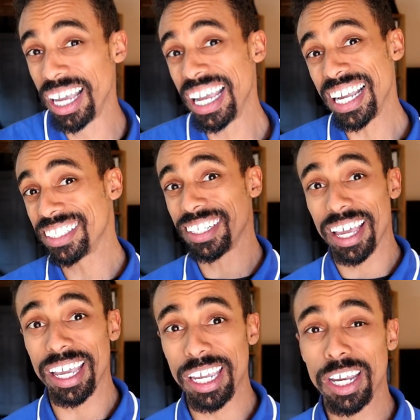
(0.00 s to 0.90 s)
And
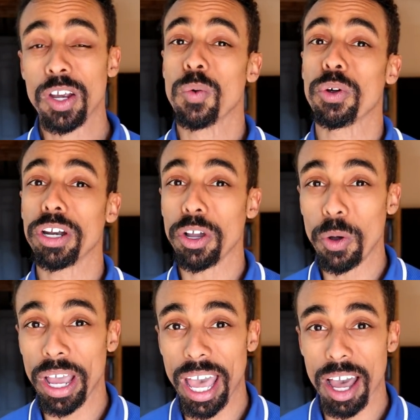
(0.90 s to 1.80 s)
today, we're going to go
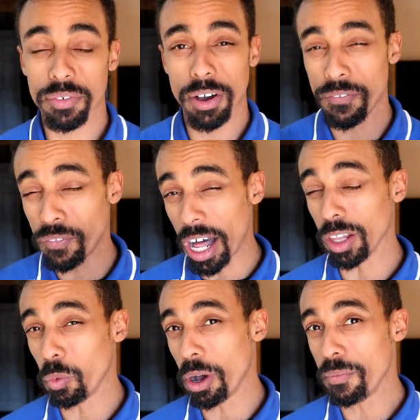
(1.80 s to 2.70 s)
have a
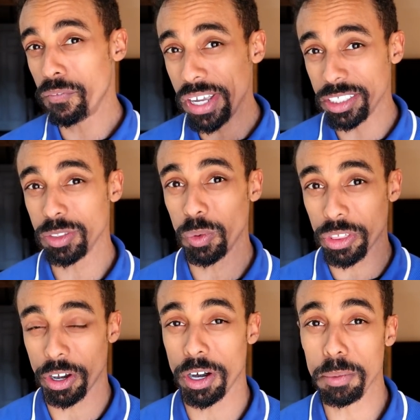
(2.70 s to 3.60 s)
follow up visit with
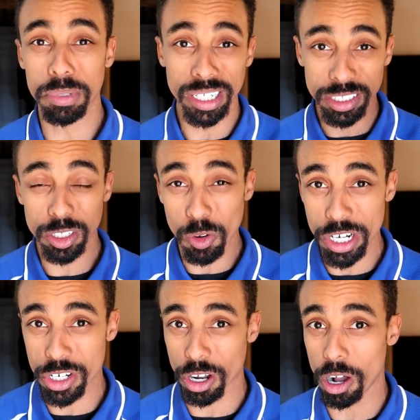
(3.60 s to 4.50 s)
her, Melissa
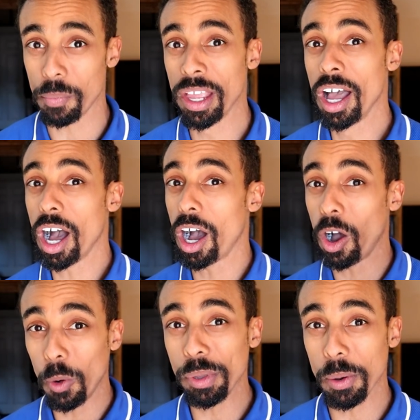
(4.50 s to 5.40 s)
Crenshaw, a
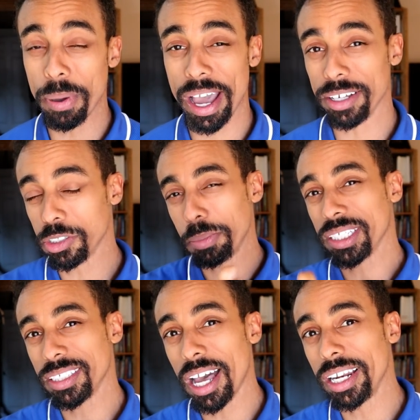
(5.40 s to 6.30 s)
homeopath. So I'm
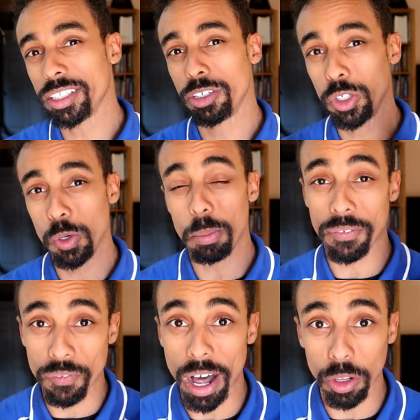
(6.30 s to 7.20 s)
excited to do my
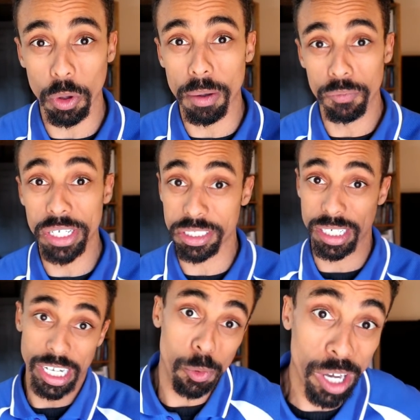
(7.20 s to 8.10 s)
follow up visit.
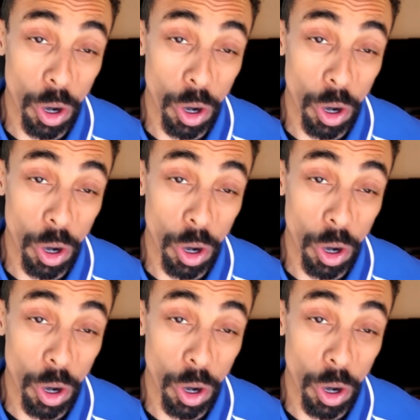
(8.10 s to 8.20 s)
Here we